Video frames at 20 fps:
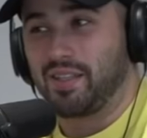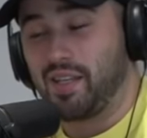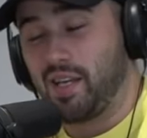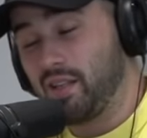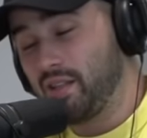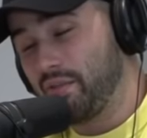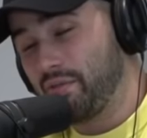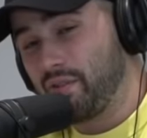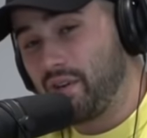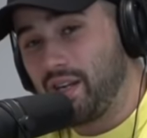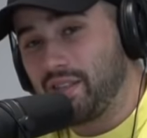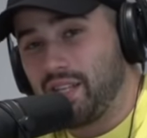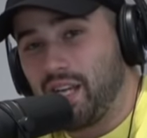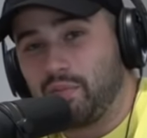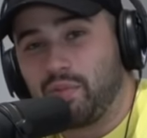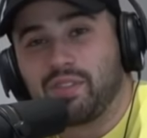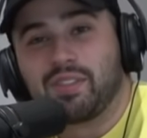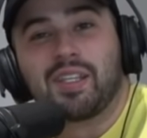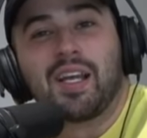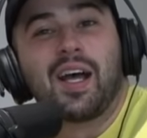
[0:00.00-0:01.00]
Yeah, I love
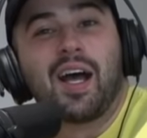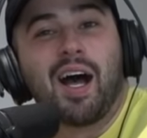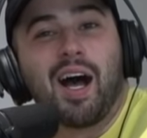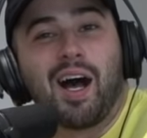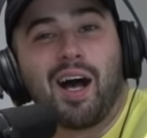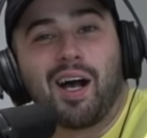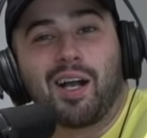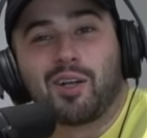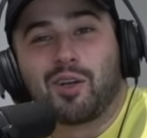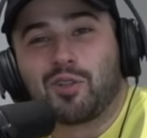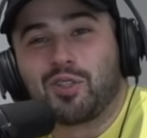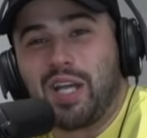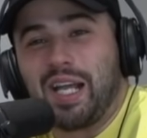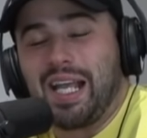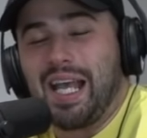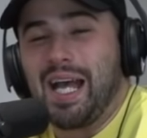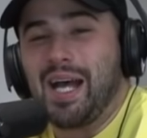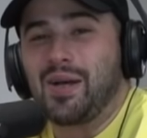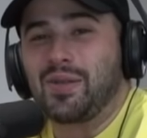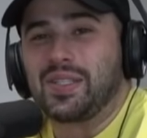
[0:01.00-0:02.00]
grasshoppers. Uh, go check
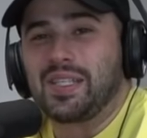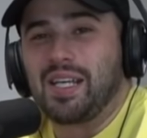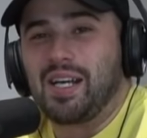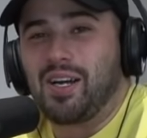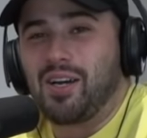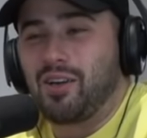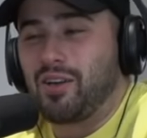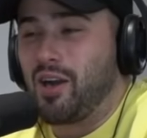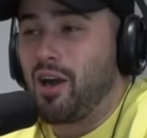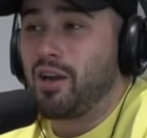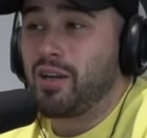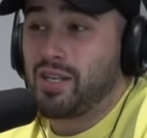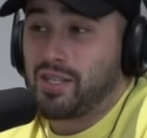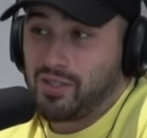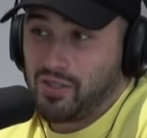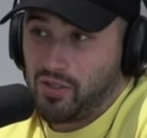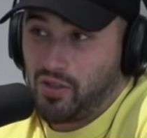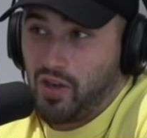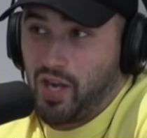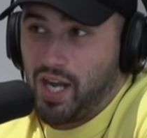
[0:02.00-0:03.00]
out our, our
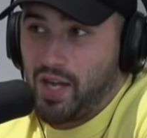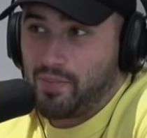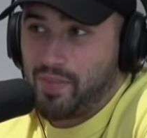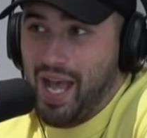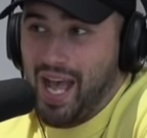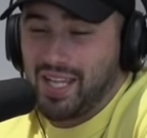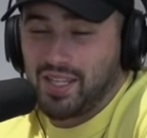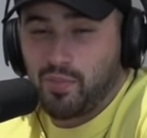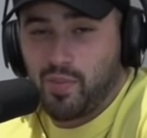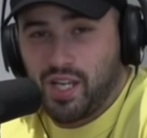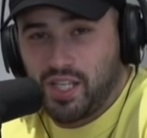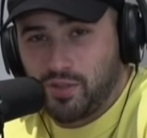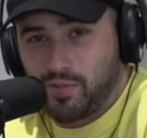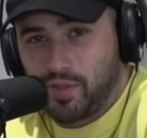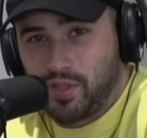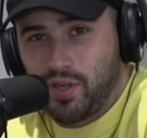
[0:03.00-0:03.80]
Instagram at The Basement